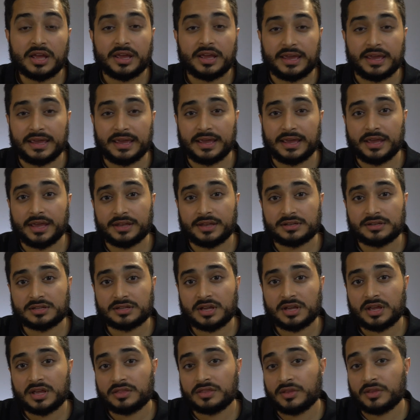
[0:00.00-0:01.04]
and
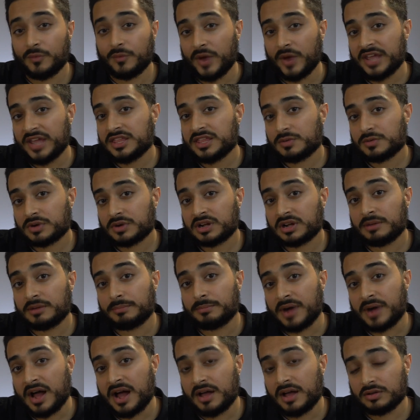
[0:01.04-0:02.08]
the way they were
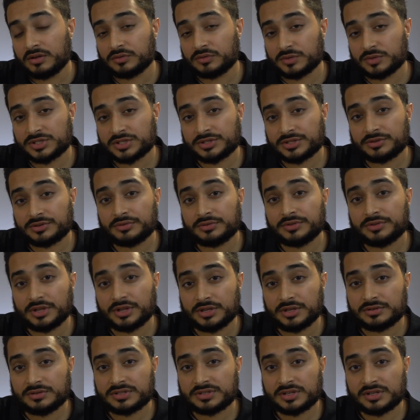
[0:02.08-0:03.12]
compiled was through the
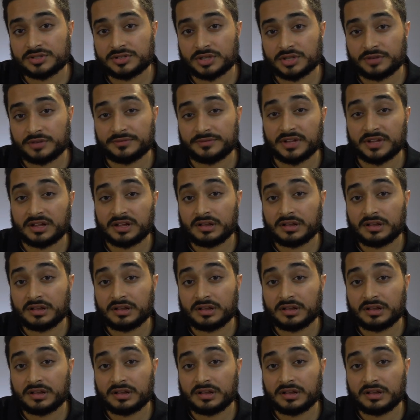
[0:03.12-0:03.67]
usage of the